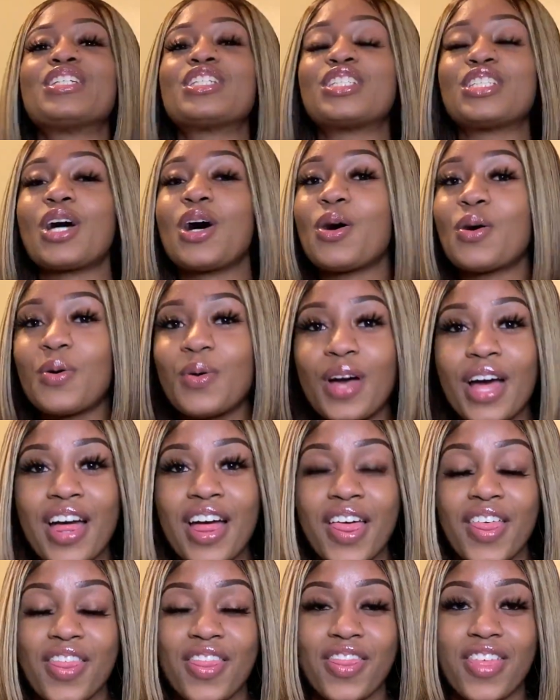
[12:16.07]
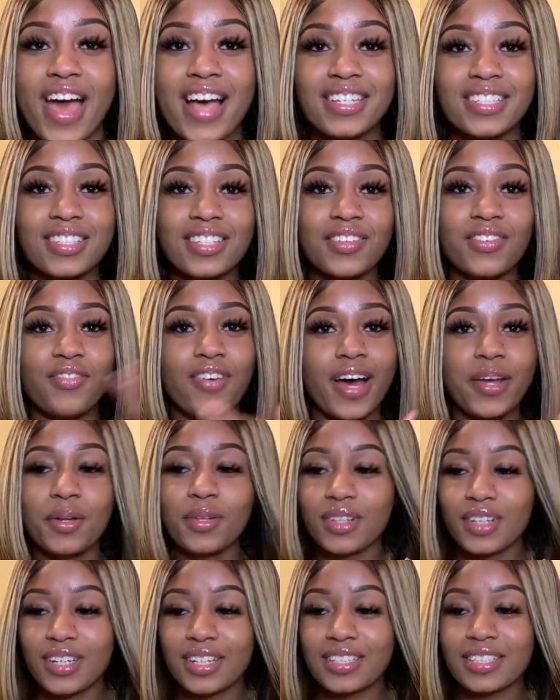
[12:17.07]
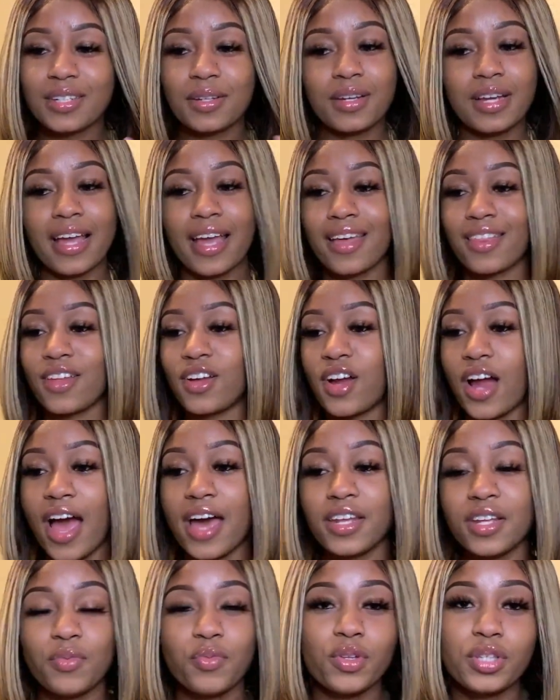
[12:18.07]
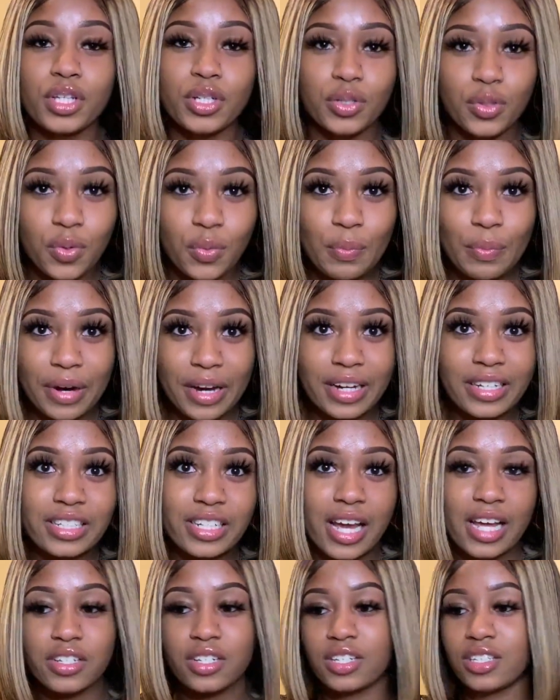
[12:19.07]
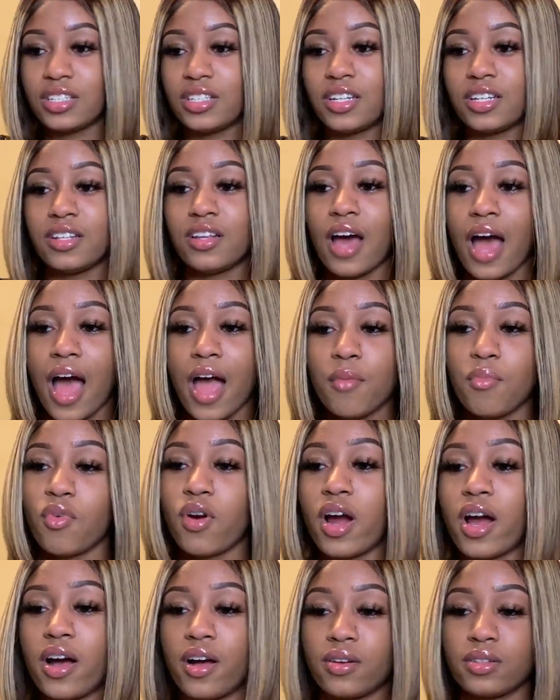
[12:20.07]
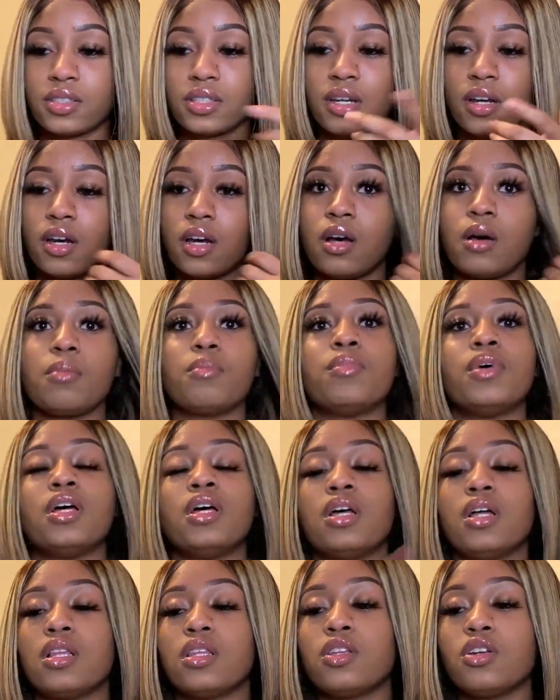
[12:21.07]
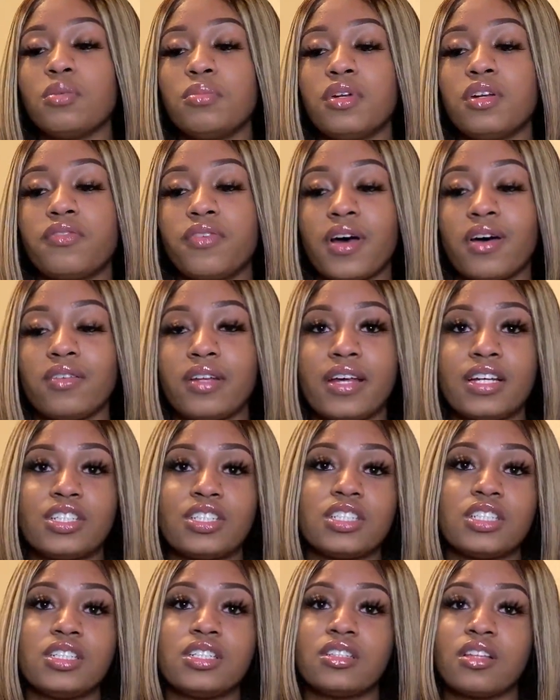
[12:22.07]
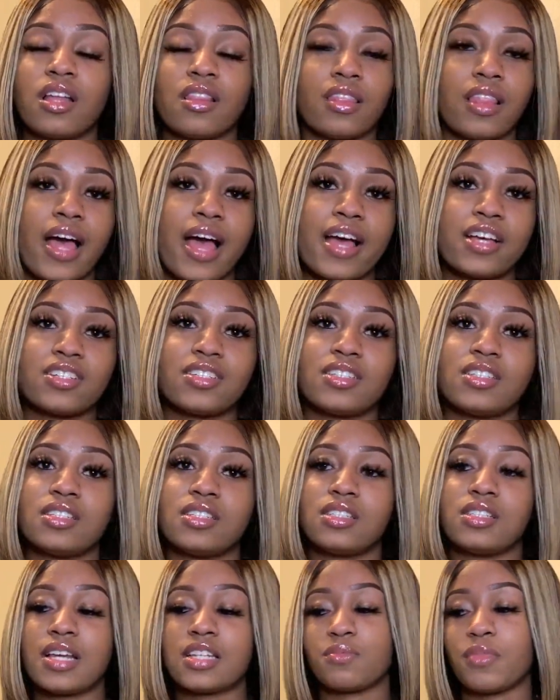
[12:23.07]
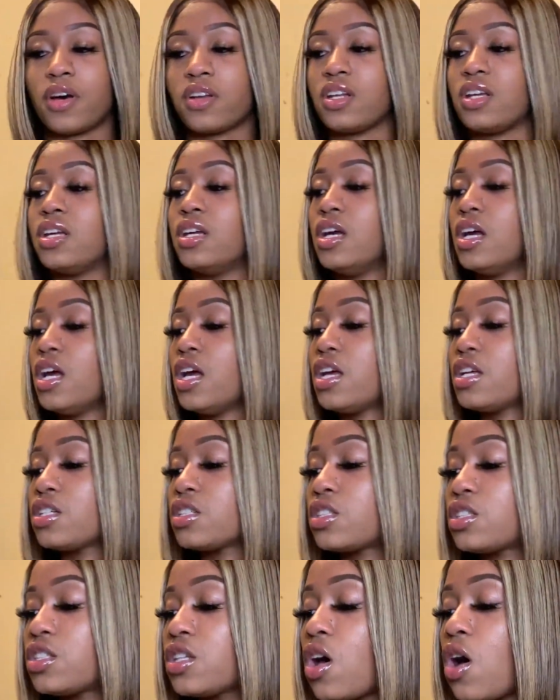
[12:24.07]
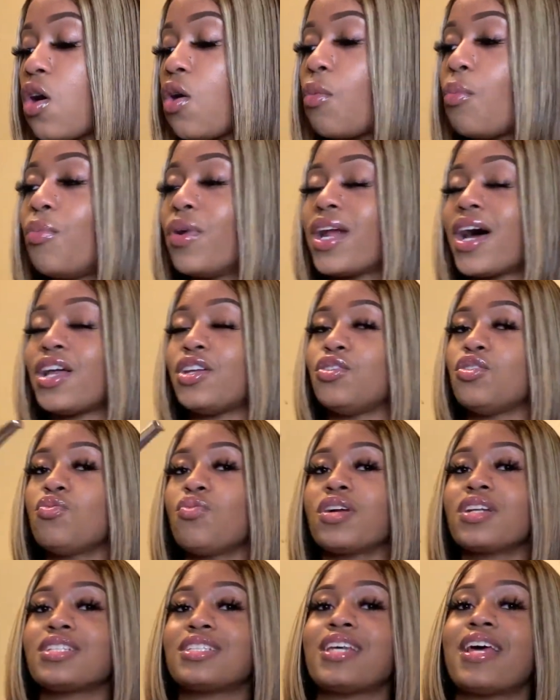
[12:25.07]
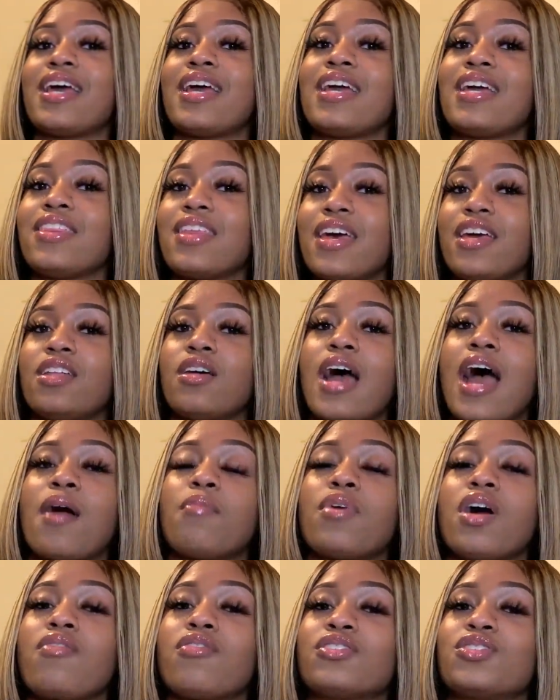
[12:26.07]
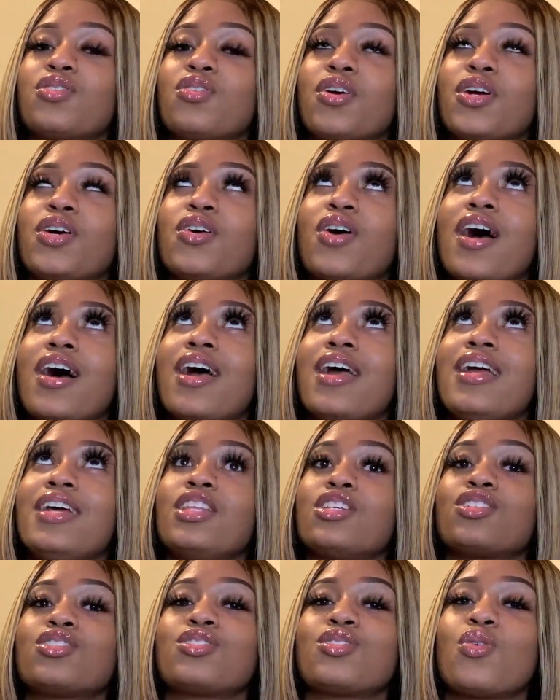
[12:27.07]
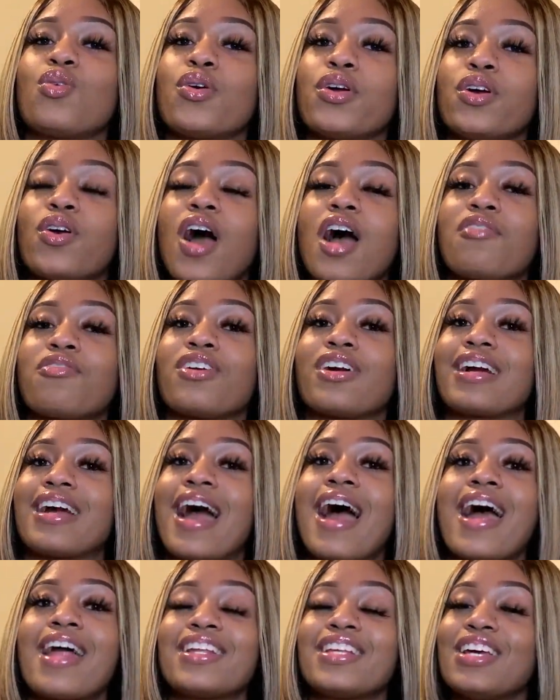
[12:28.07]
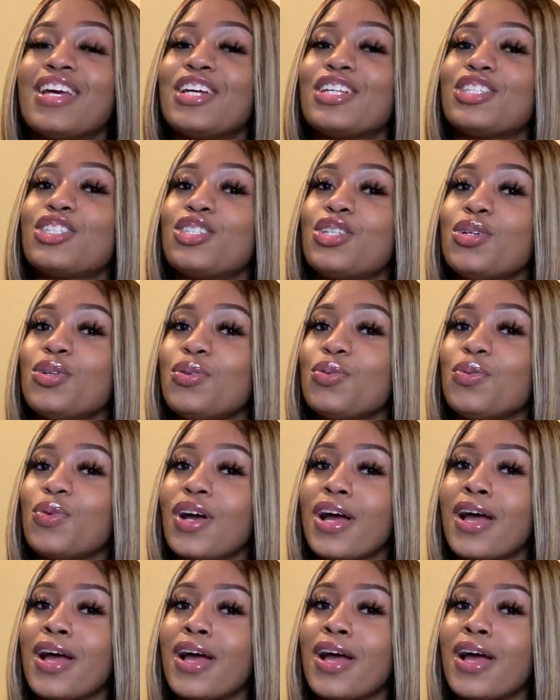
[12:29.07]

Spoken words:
So that's the final look together. I didn't really do much. I just did the eyebrows, little bit of foundation, lashes, that's about it. So, but I do want to say that in the eyebrow tutorial, I forgot to